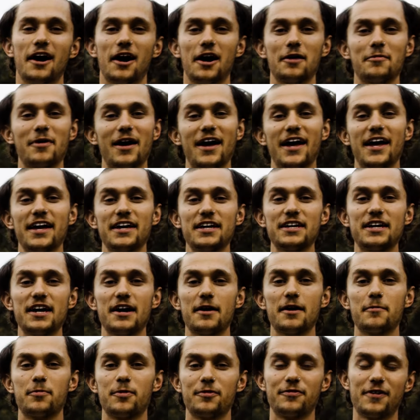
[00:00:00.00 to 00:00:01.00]
I'm a
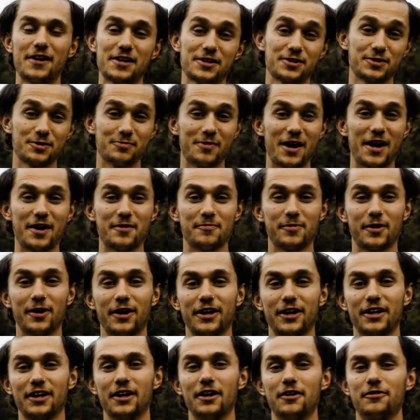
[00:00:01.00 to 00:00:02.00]
professional mountain
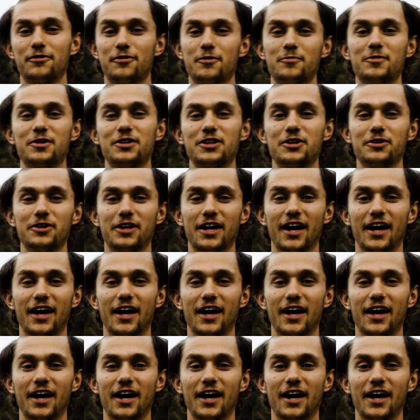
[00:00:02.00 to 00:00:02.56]
biker from the